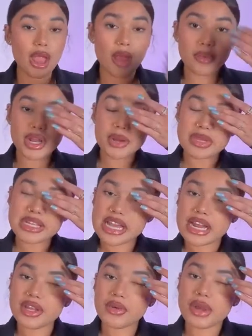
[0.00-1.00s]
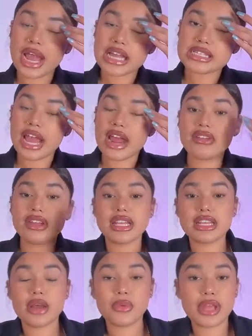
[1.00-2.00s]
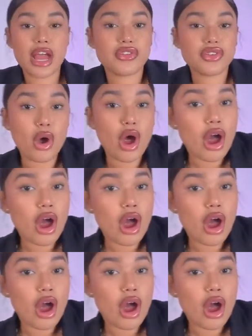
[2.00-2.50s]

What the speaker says: I'm going to be telling you guys everything that we have to